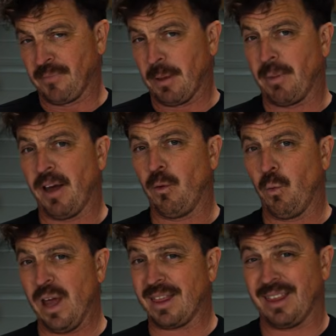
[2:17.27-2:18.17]
by the
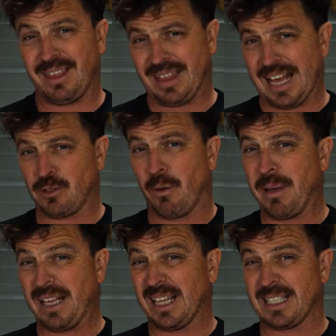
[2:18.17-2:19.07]
width. That's what
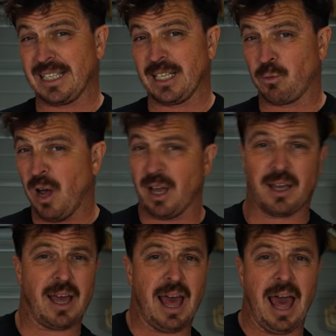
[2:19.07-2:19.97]
makes this thing work,
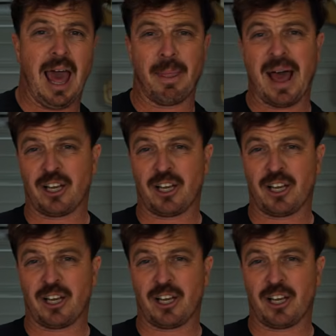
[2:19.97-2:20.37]
and that